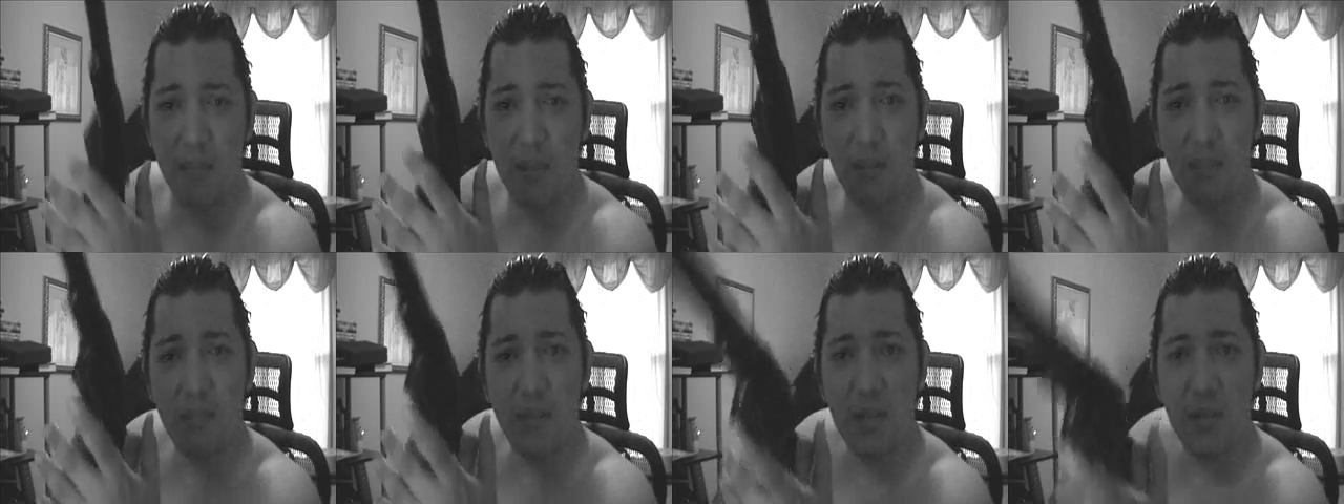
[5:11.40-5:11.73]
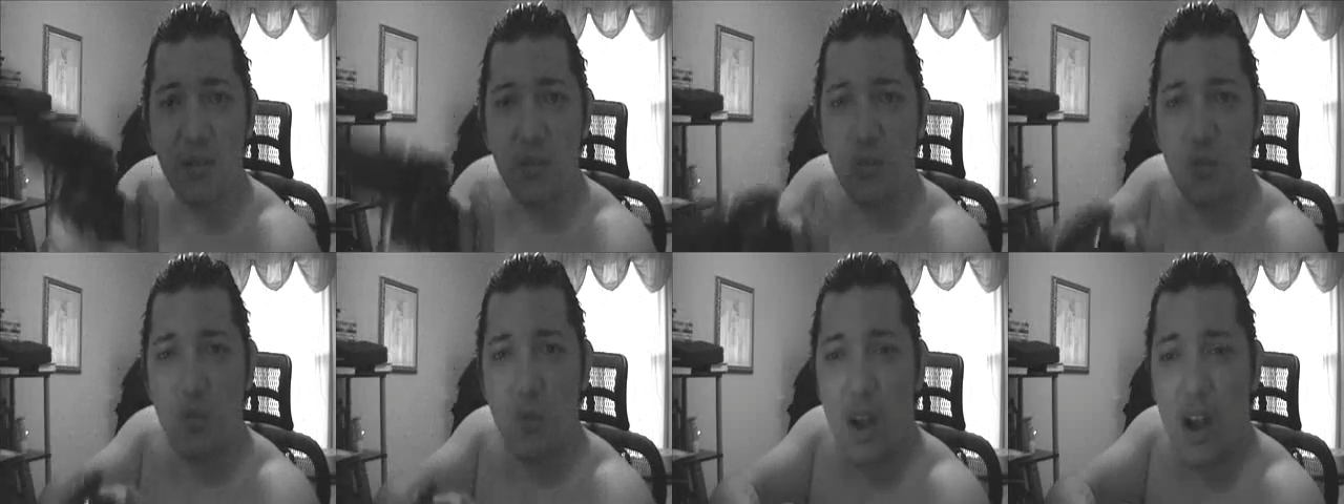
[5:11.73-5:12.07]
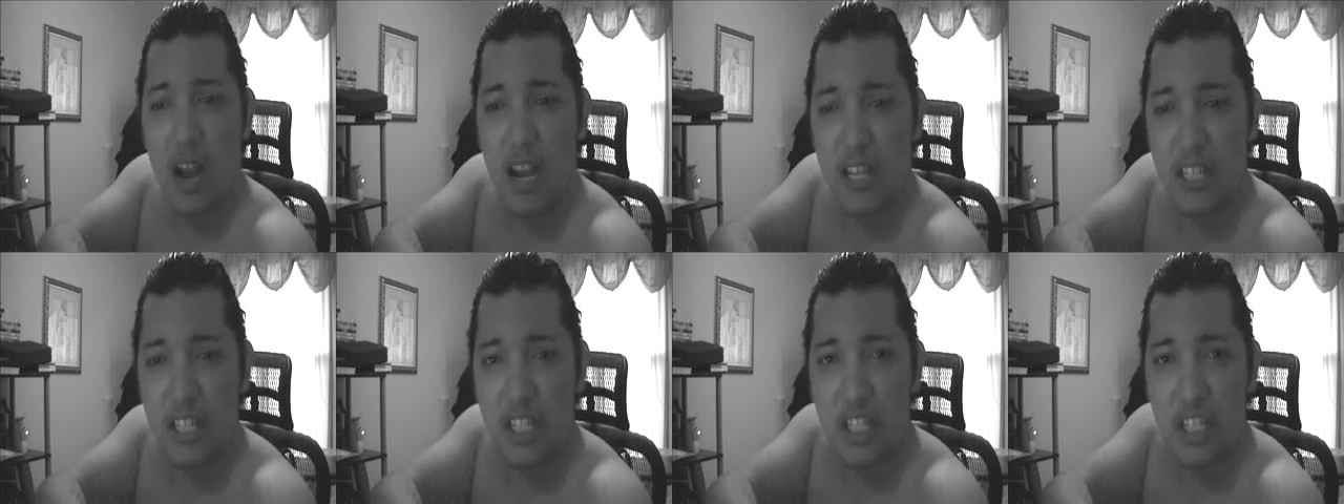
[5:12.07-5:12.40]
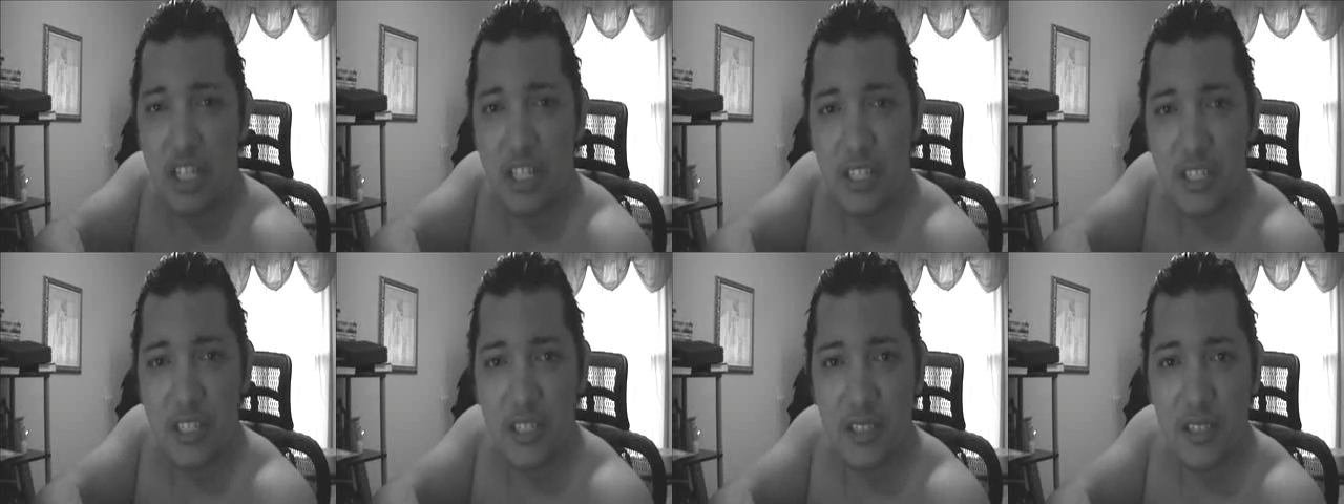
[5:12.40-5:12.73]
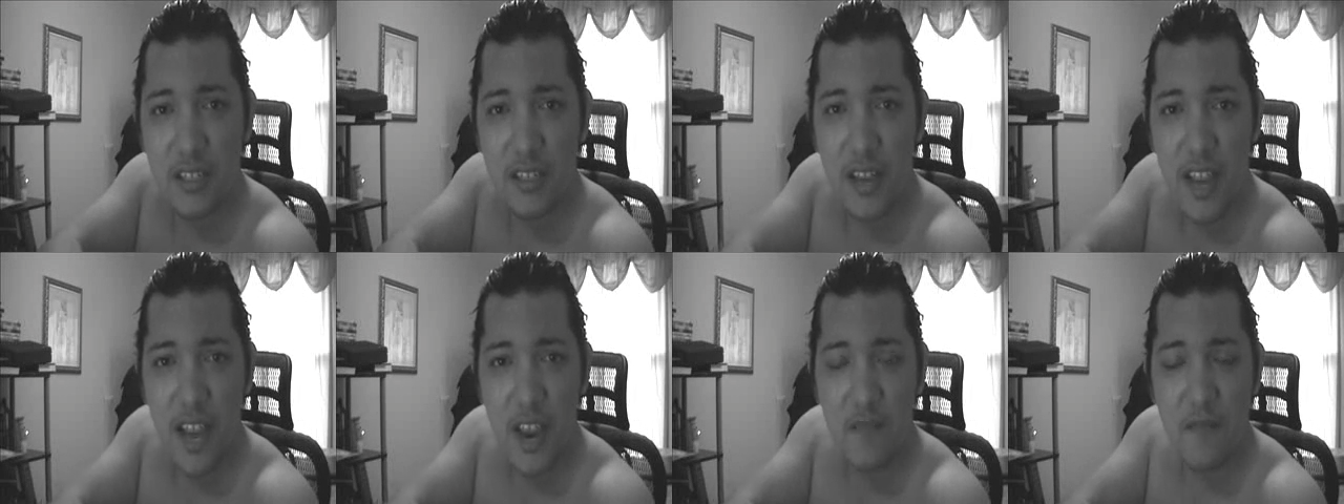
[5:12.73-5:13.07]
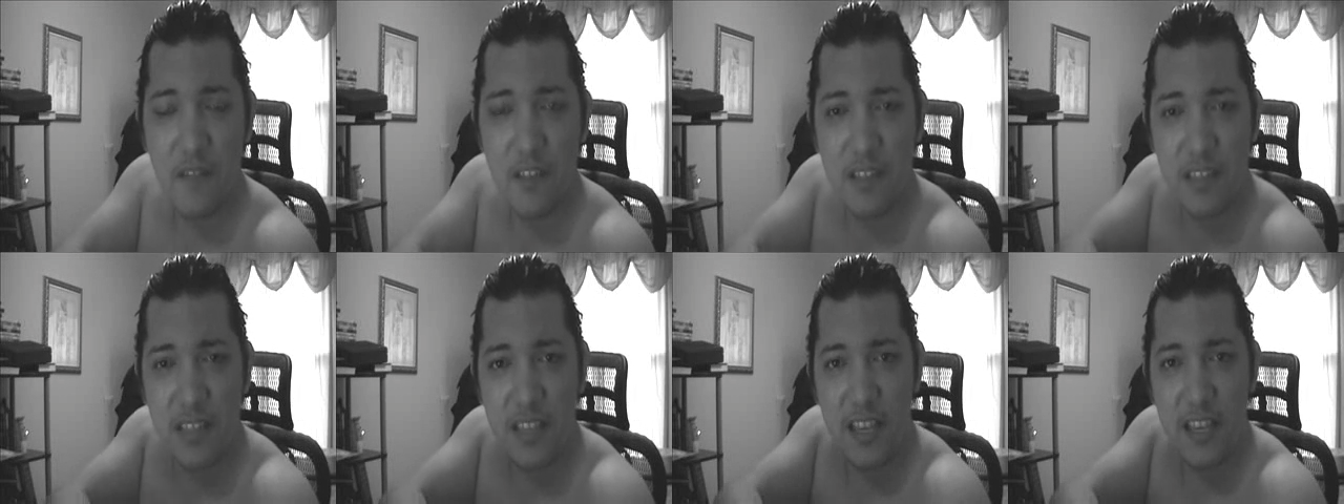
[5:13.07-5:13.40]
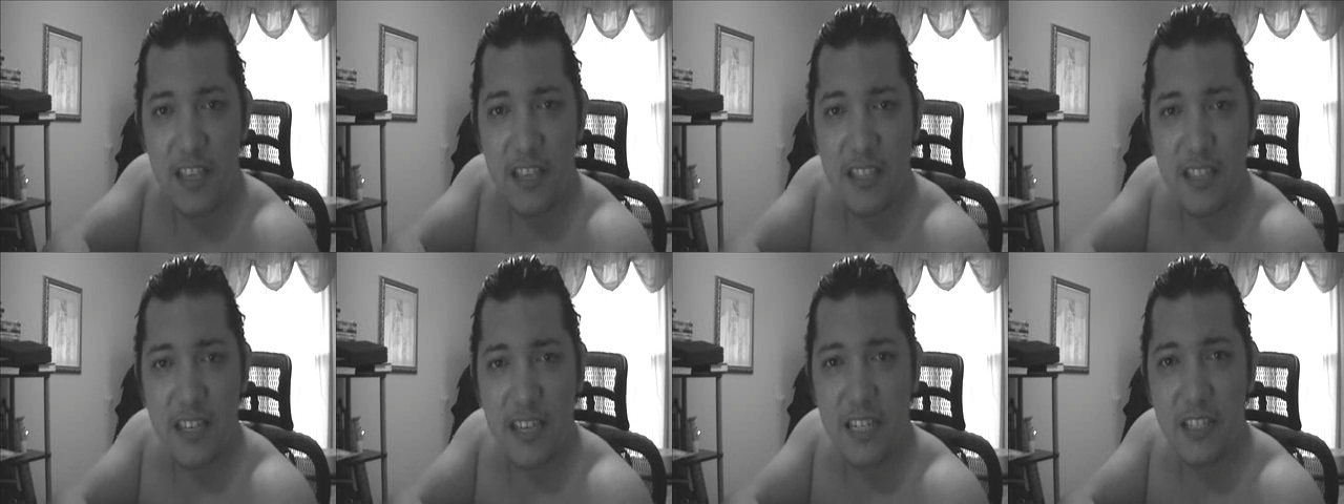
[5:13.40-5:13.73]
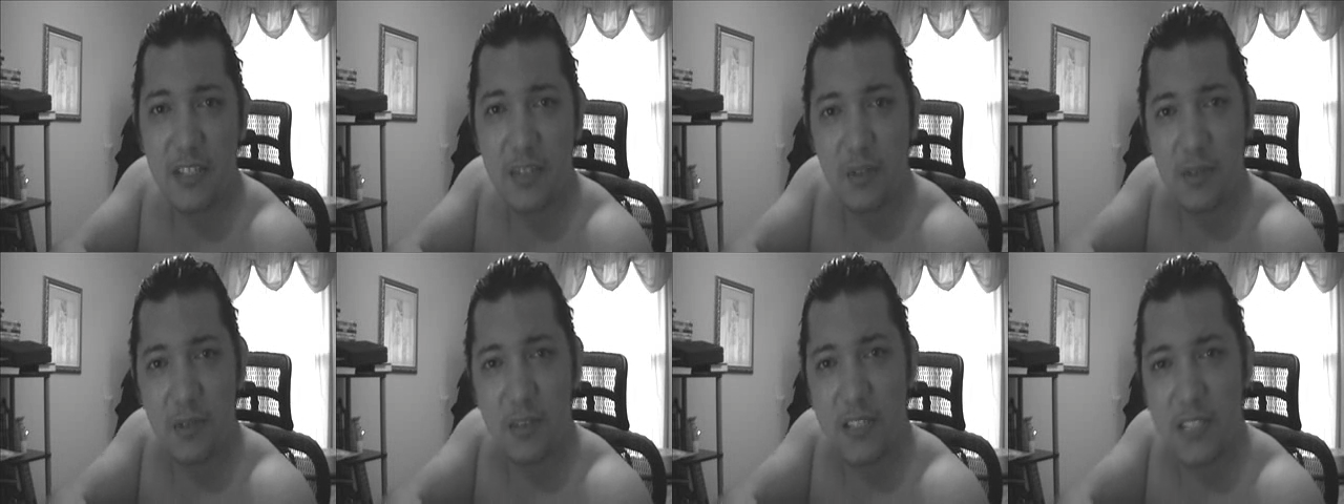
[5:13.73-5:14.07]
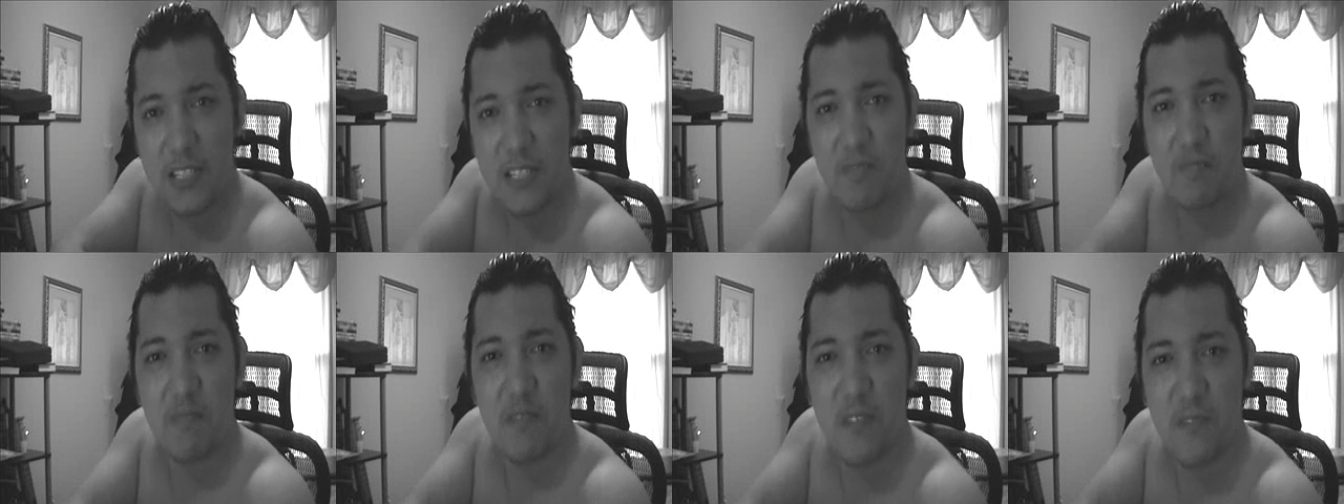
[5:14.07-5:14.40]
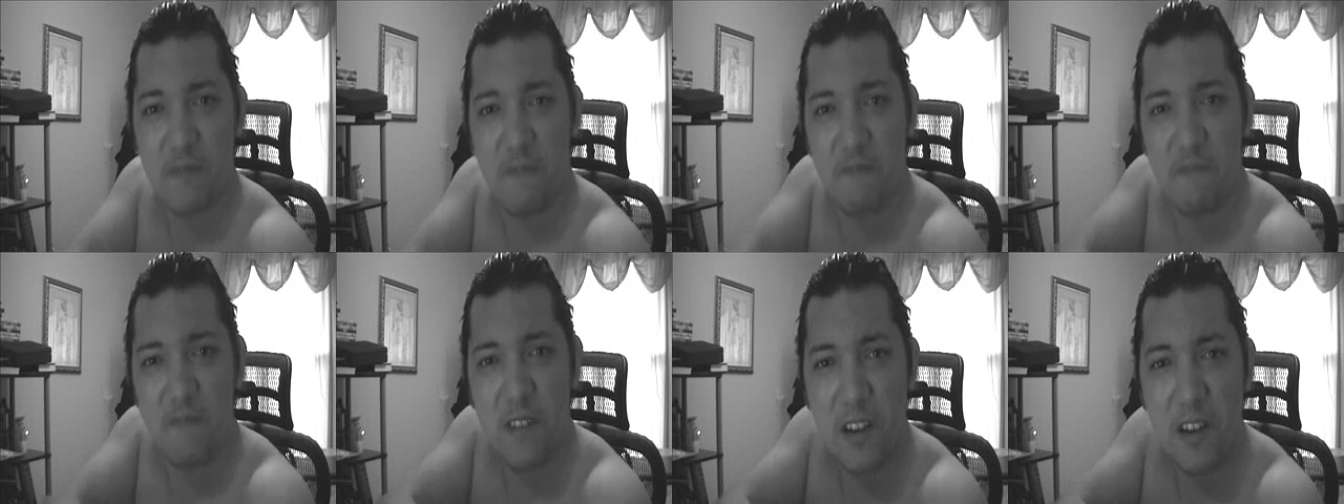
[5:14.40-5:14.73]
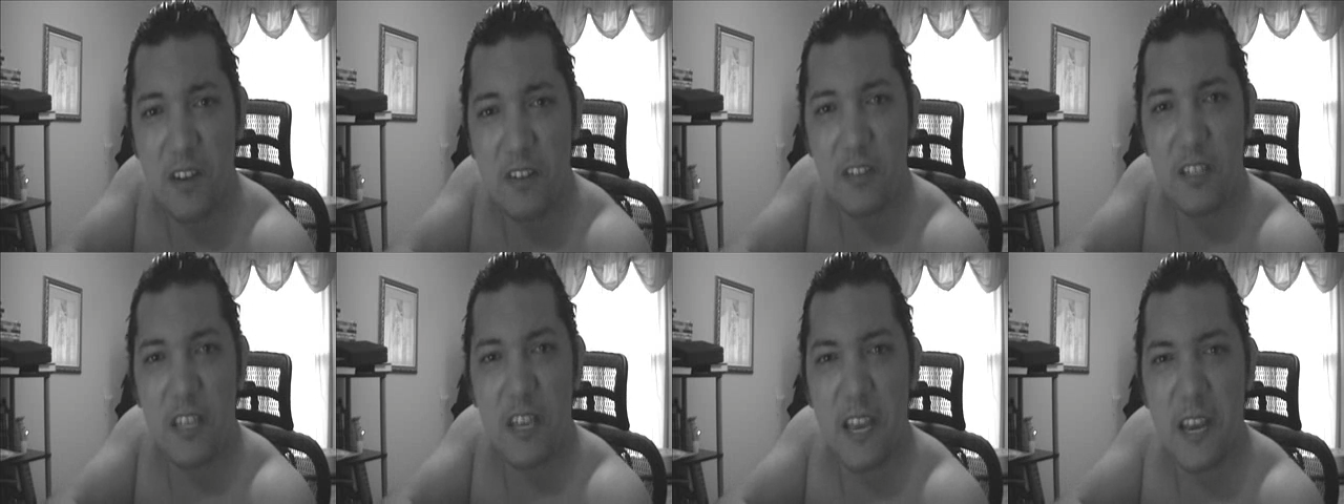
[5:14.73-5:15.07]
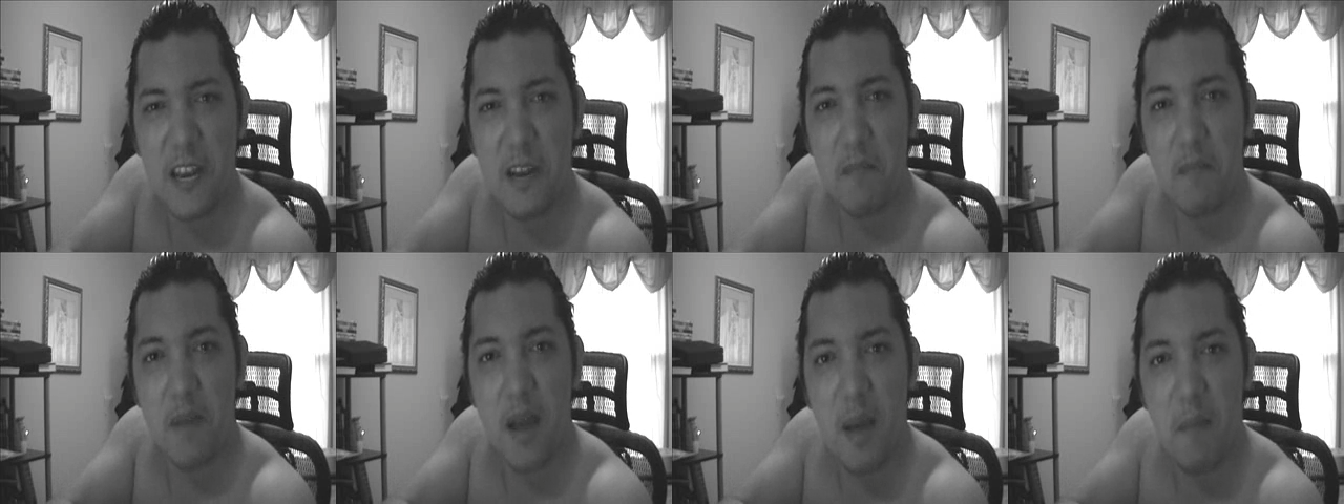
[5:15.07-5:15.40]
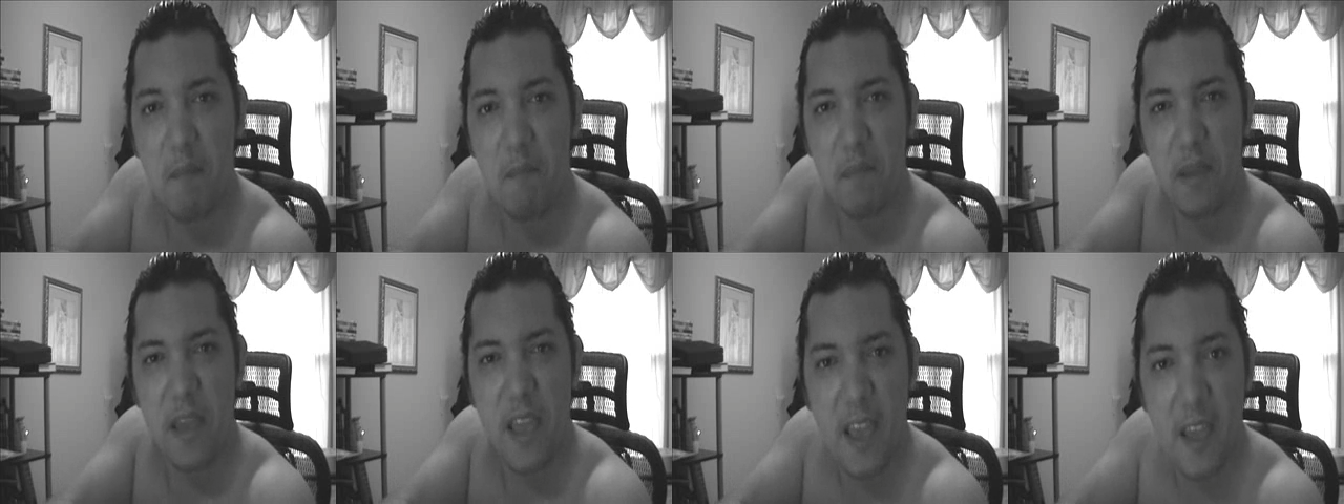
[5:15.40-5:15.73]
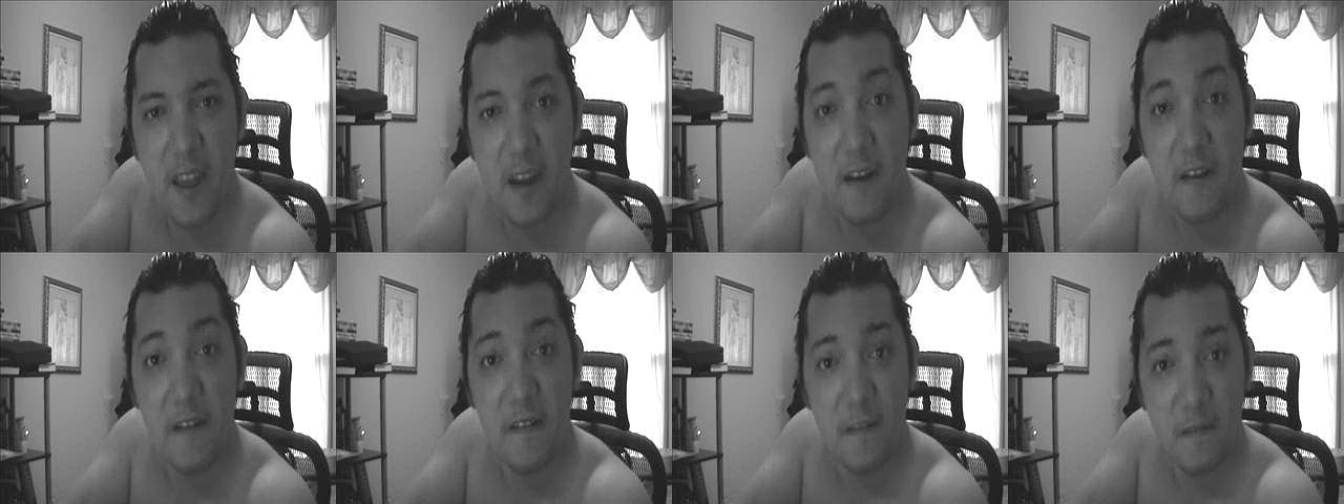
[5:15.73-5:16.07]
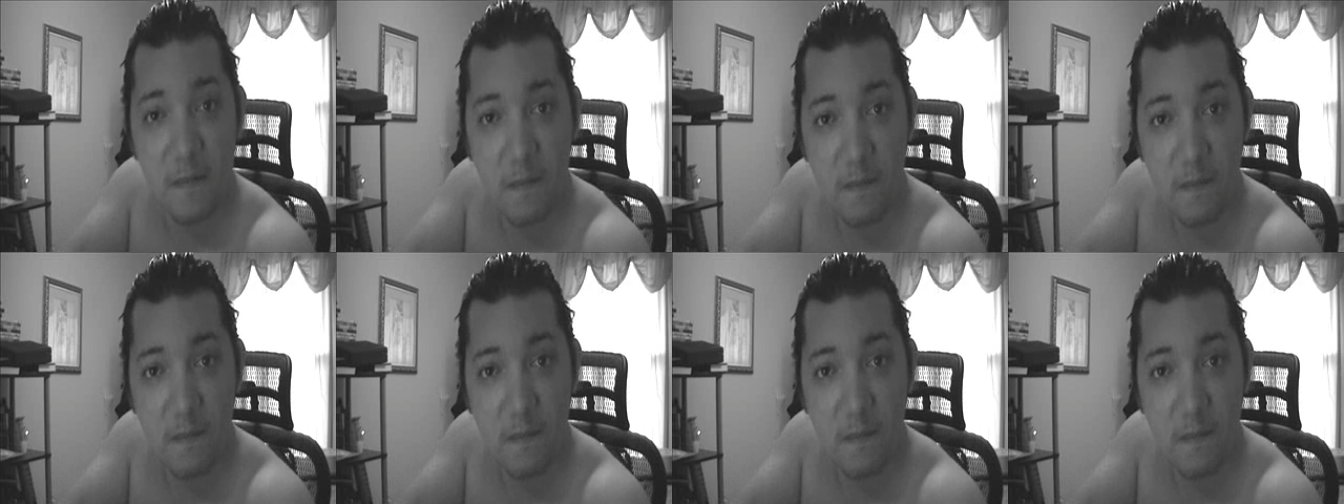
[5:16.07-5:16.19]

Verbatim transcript: I'm gonna make her watch everything that I do to this motherfucker laying in my bed.